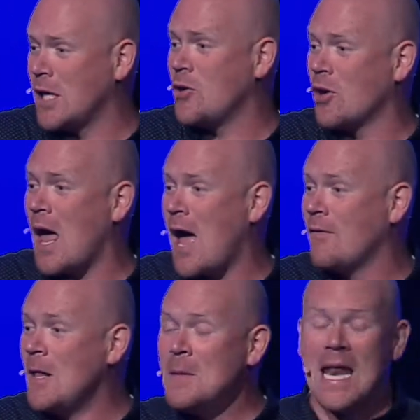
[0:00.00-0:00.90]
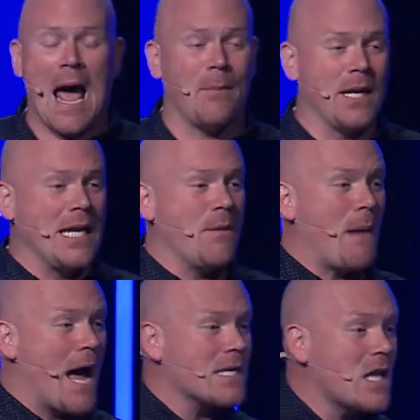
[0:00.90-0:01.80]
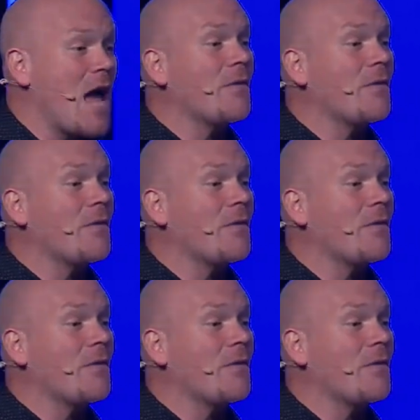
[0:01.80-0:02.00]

in your life. It happened in Nehemiah's life